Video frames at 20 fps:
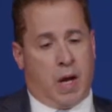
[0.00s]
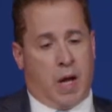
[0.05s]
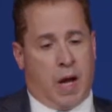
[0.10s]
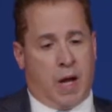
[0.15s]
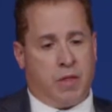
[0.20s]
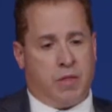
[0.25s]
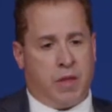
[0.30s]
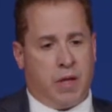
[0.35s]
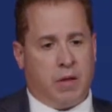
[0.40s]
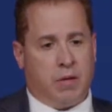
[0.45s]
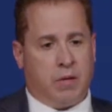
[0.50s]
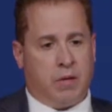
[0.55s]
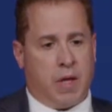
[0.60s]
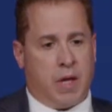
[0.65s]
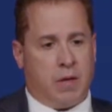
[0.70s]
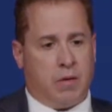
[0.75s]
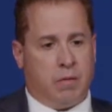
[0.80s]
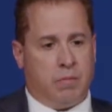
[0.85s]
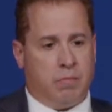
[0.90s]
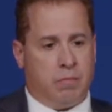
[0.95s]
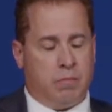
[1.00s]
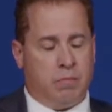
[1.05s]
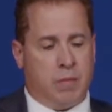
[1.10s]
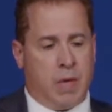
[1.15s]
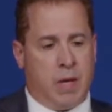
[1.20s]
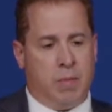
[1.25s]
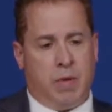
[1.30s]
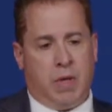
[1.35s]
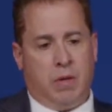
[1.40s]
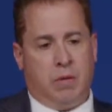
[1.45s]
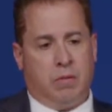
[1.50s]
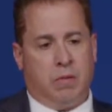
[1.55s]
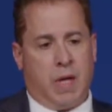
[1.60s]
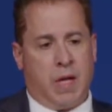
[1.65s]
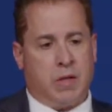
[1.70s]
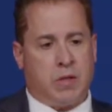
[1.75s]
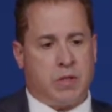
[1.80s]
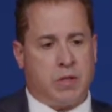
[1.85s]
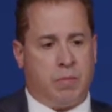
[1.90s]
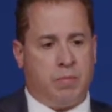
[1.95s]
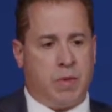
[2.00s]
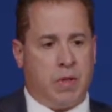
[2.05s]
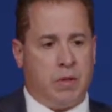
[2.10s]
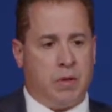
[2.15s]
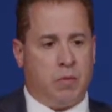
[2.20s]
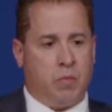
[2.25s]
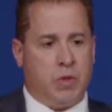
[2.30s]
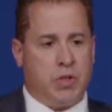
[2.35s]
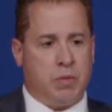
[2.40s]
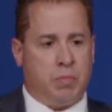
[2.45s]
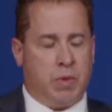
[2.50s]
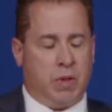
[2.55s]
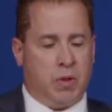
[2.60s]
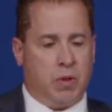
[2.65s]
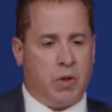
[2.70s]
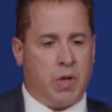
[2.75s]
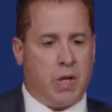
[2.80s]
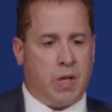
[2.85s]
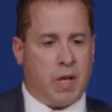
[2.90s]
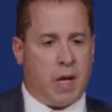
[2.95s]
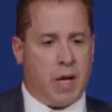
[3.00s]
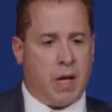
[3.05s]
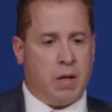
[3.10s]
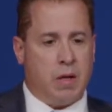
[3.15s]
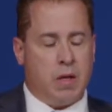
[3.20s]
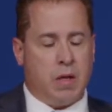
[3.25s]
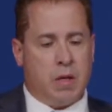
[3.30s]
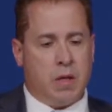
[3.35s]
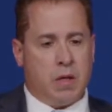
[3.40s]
I think that maybe that's something that we should be looking at.